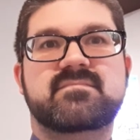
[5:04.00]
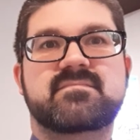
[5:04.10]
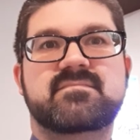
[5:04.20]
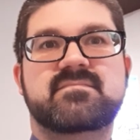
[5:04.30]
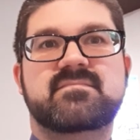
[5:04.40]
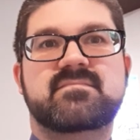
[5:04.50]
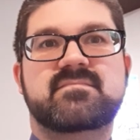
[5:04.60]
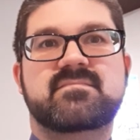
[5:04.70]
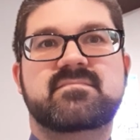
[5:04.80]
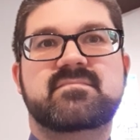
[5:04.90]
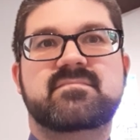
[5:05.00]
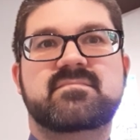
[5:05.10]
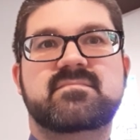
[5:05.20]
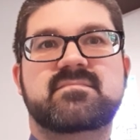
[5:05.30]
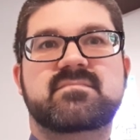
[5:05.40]

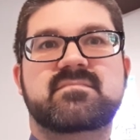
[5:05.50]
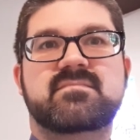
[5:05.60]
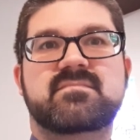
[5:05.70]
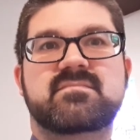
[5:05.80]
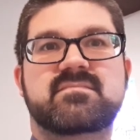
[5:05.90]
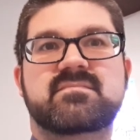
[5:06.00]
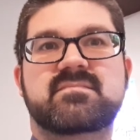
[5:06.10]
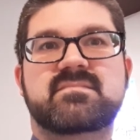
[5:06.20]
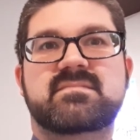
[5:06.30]
Nobody speaks.